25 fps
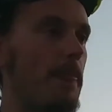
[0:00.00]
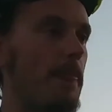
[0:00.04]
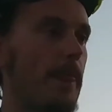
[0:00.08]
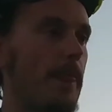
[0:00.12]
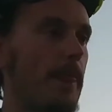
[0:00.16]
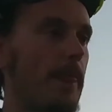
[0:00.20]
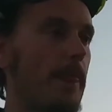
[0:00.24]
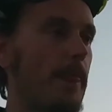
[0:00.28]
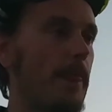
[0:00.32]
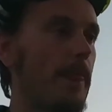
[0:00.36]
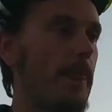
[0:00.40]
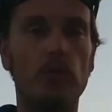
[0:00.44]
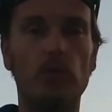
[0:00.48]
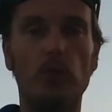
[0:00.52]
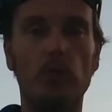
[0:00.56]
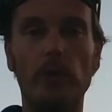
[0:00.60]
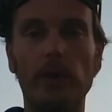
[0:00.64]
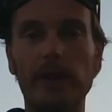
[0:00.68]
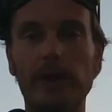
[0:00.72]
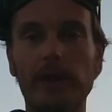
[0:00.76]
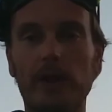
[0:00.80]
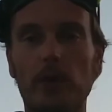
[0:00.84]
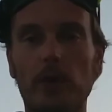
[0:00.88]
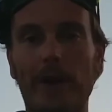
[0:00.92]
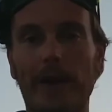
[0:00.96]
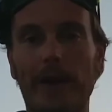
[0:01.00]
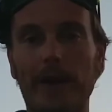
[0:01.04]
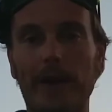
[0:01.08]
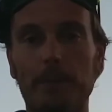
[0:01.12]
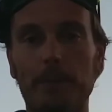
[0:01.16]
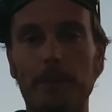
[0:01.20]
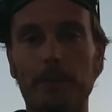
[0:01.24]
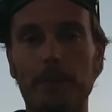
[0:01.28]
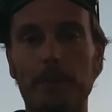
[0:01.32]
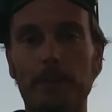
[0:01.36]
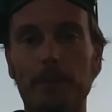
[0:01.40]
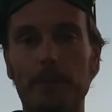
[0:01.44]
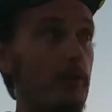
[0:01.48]
So really quick
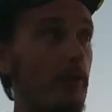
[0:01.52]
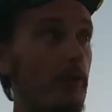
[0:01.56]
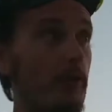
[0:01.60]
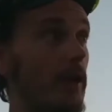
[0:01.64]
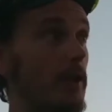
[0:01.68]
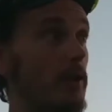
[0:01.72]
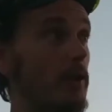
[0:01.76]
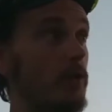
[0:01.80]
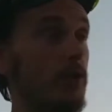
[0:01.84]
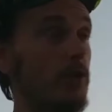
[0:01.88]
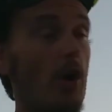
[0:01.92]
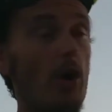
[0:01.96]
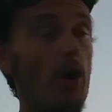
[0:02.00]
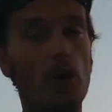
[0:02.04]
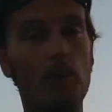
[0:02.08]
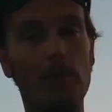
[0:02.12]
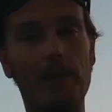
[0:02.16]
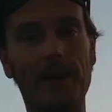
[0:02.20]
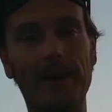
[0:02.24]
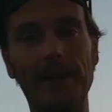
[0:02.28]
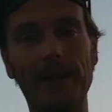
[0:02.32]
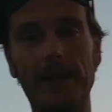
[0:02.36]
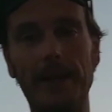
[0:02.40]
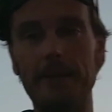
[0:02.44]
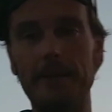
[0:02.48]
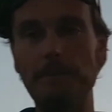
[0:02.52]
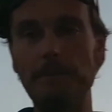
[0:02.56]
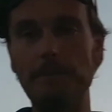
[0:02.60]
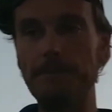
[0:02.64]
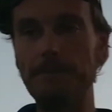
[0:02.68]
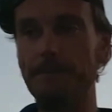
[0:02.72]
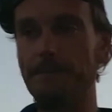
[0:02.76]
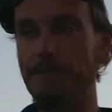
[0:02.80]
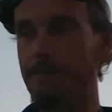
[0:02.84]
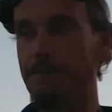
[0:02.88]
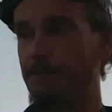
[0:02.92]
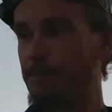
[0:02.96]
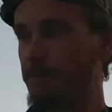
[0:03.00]
update before I lose all my light.
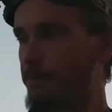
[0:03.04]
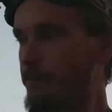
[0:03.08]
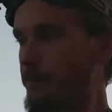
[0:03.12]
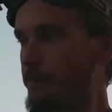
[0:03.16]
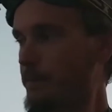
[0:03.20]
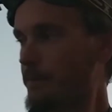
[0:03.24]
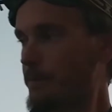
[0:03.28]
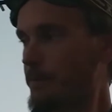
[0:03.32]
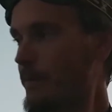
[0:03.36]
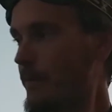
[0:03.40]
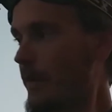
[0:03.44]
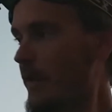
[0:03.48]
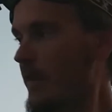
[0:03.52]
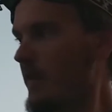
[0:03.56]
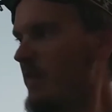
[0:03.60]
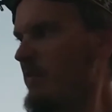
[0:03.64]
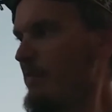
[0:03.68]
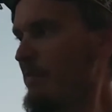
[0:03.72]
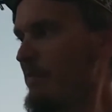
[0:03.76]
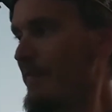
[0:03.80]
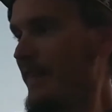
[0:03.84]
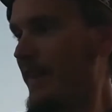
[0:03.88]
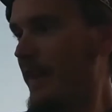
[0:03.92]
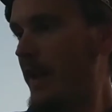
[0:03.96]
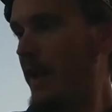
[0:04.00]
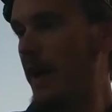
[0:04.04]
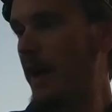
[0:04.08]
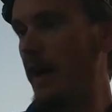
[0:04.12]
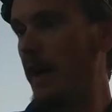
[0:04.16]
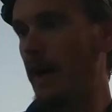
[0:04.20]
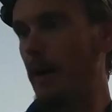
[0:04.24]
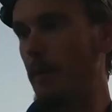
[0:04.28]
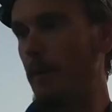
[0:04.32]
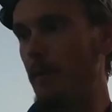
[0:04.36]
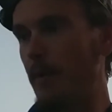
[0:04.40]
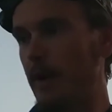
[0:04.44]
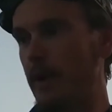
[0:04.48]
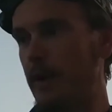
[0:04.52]
I
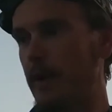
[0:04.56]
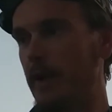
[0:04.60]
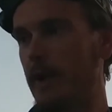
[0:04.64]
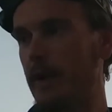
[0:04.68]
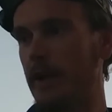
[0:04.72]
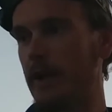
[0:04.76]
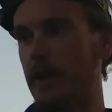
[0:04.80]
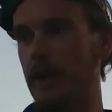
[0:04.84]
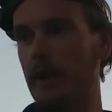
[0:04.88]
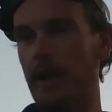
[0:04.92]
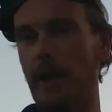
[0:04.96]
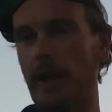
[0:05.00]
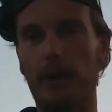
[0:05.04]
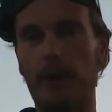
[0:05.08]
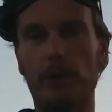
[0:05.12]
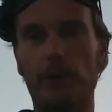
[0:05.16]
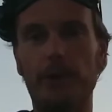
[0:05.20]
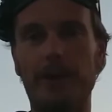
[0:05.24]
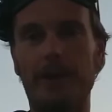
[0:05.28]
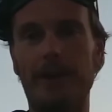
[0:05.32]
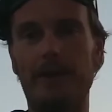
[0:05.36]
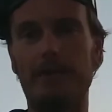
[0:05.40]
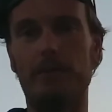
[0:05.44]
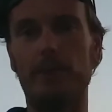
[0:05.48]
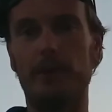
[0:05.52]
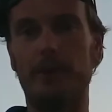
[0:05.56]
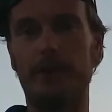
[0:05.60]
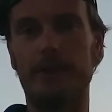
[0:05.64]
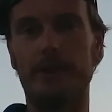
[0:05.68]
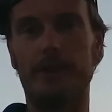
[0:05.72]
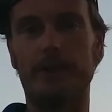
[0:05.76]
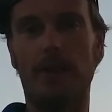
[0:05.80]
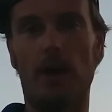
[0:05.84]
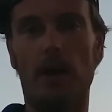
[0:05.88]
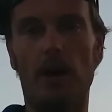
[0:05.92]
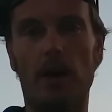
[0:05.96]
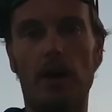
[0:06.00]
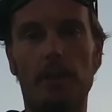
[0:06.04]
don't think I put this
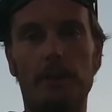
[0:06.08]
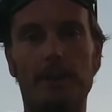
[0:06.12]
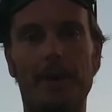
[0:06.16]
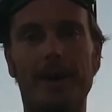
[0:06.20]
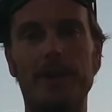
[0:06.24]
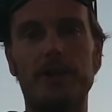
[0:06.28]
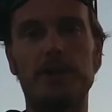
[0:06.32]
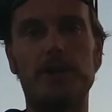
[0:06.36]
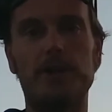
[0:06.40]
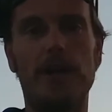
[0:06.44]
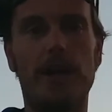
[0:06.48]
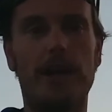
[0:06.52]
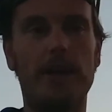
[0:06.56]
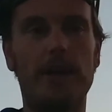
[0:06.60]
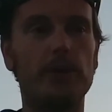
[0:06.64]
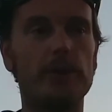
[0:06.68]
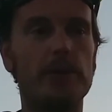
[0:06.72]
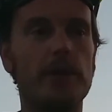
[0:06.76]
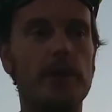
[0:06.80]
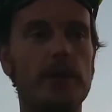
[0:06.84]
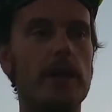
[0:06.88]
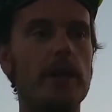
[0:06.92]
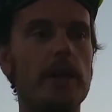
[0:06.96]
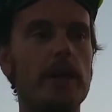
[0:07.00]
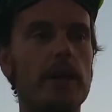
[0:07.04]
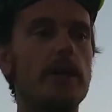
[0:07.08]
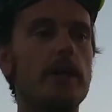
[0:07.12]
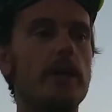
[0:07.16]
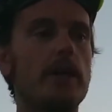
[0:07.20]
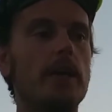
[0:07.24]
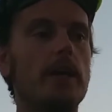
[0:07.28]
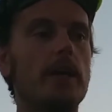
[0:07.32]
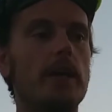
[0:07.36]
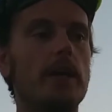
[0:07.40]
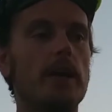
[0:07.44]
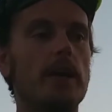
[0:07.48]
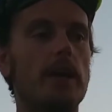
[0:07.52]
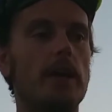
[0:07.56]
on my channel yet.
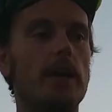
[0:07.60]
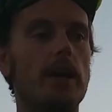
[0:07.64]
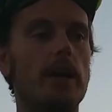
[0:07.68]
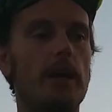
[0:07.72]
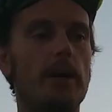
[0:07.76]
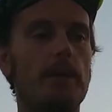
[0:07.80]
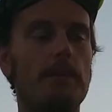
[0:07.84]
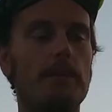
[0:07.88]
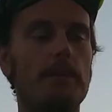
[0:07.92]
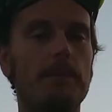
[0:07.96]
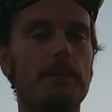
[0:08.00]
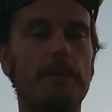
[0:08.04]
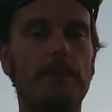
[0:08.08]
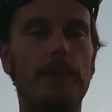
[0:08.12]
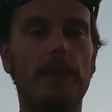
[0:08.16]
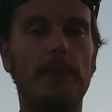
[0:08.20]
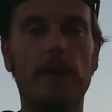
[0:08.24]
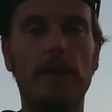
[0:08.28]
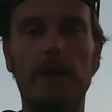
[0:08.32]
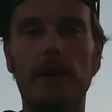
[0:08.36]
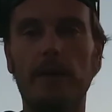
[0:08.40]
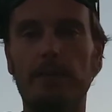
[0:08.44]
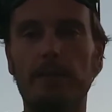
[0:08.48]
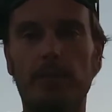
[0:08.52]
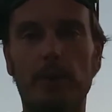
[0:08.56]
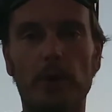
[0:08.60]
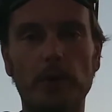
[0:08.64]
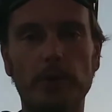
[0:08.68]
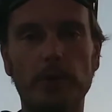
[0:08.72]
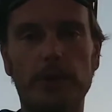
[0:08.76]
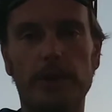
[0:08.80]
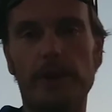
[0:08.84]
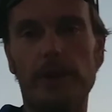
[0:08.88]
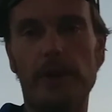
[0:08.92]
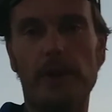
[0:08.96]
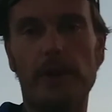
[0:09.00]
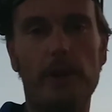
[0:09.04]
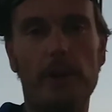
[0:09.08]
I posted it
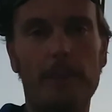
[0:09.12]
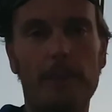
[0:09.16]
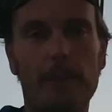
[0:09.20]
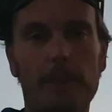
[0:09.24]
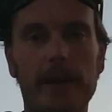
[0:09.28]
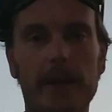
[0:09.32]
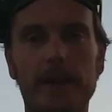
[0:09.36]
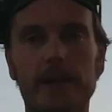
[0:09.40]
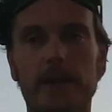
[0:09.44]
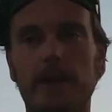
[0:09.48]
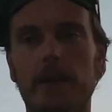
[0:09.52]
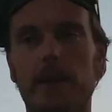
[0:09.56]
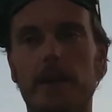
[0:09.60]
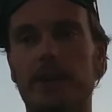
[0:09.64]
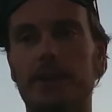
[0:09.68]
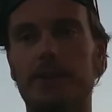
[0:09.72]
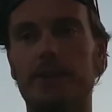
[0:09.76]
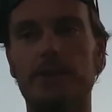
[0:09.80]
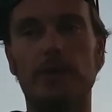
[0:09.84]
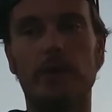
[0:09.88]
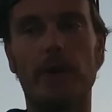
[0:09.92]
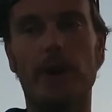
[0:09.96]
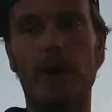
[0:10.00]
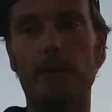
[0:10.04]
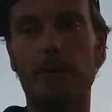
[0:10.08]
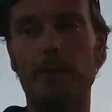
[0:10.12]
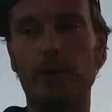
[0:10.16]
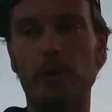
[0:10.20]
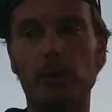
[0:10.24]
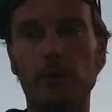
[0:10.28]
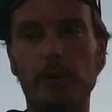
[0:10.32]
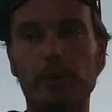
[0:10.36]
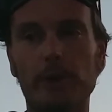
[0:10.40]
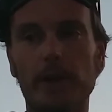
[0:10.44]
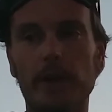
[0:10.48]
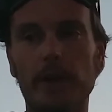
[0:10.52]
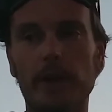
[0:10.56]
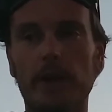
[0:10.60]
on my Instagram a little bit,
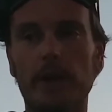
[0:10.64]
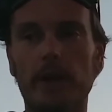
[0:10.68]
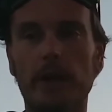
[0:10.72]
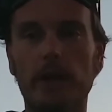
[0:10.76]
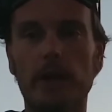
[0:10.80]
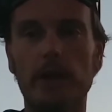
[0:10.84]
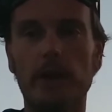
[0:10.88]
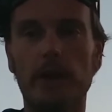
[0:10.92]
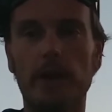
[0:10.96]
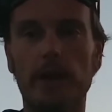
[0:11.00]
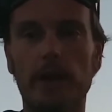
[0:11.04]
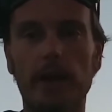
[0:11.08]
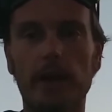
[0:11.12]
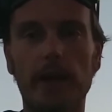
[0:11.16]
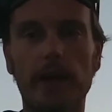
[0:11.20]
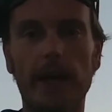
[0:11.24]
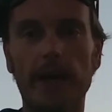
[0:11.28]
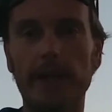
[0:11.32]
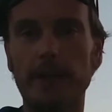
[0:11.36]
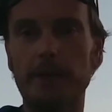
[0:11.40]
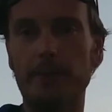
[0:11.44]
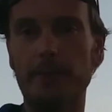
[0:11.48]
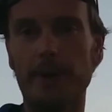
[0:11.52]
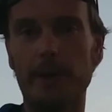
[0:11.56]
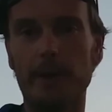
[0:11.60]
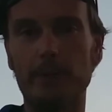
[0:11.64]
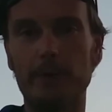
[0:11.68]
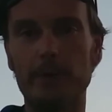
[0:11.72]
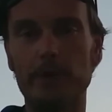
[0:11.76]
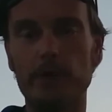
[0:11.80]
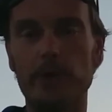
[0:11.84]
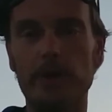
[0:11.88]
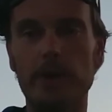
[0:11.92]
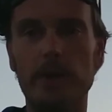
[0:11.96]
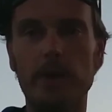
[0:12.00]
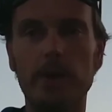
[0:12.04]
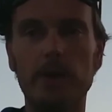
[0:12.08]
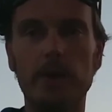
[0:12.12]
high speed imagery
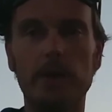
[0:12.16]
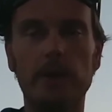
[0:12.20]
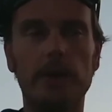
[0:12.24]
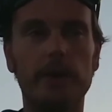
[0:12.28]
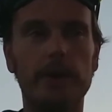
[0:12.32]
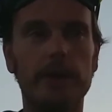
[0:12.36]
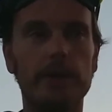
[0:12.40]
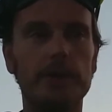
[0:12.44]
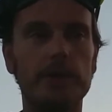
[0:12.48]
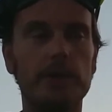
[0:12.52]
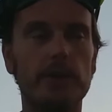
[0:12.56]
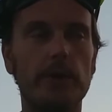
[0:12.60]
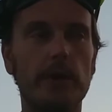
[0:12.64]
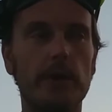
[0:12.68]
on Instagram.